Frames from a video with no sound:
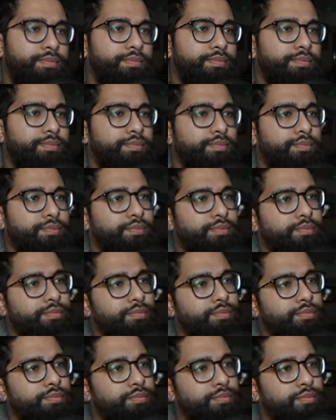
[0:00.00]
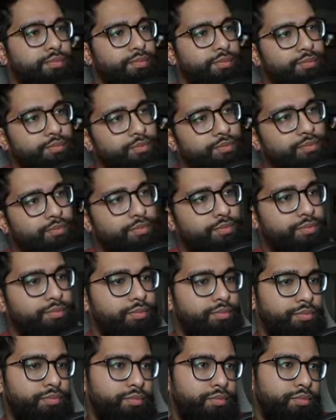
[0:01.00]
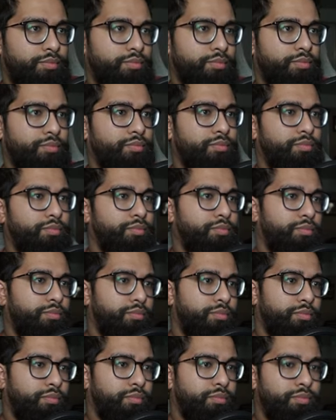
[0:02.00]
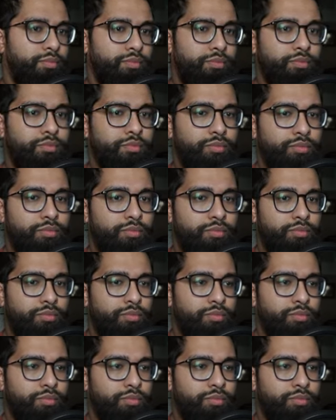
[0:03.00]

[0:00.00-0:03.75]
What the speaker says: (no one is talking)